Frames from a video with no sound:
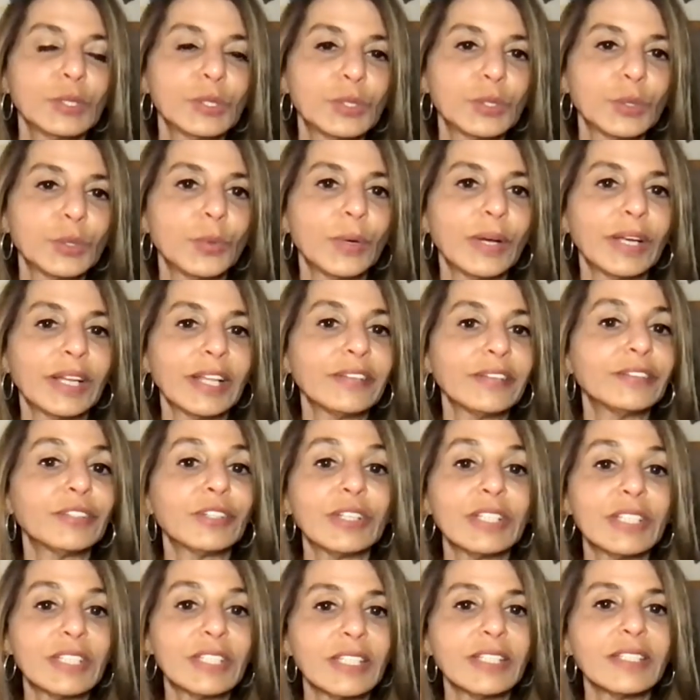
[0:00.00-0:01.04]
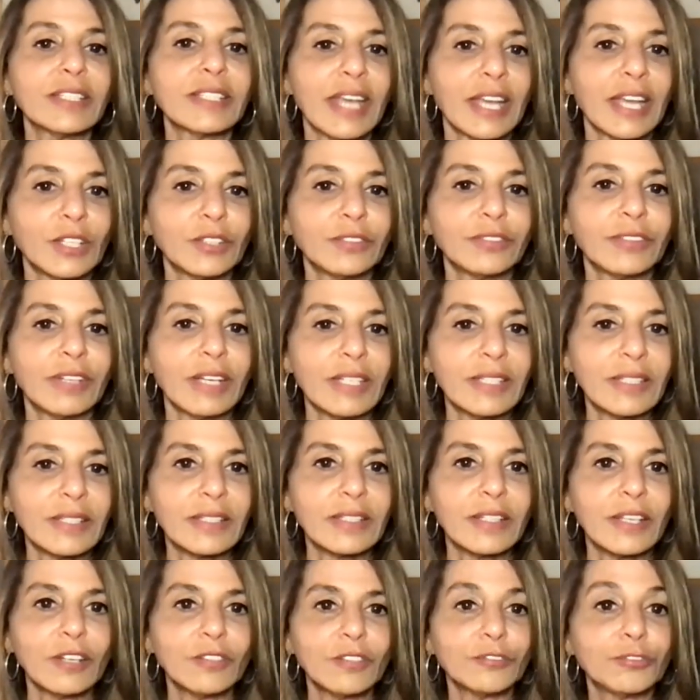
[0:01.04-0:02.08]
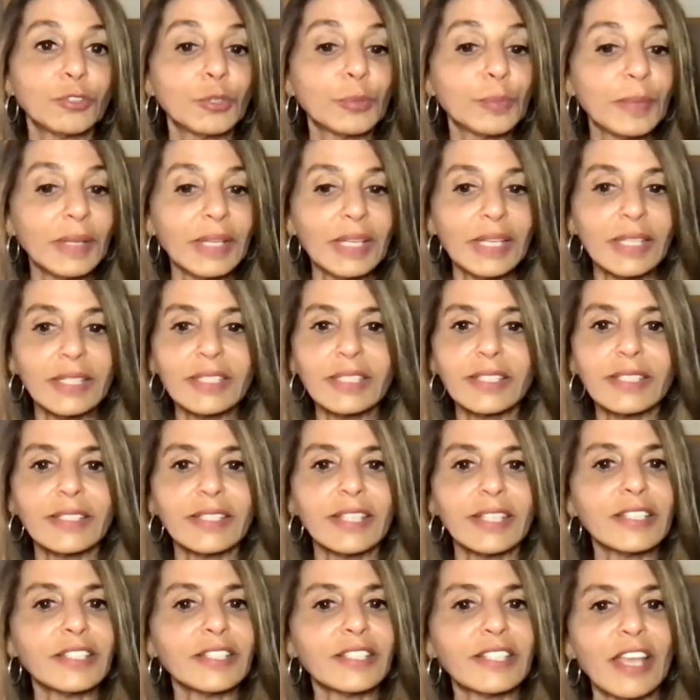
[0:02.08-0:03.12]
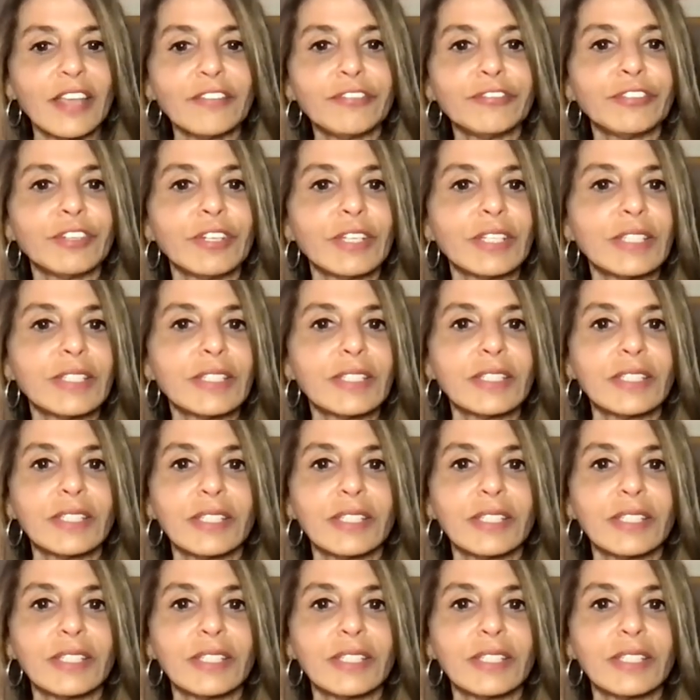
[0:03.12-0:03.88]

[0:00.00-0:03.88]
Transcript: whatever it's inside of us. For me, it's the safest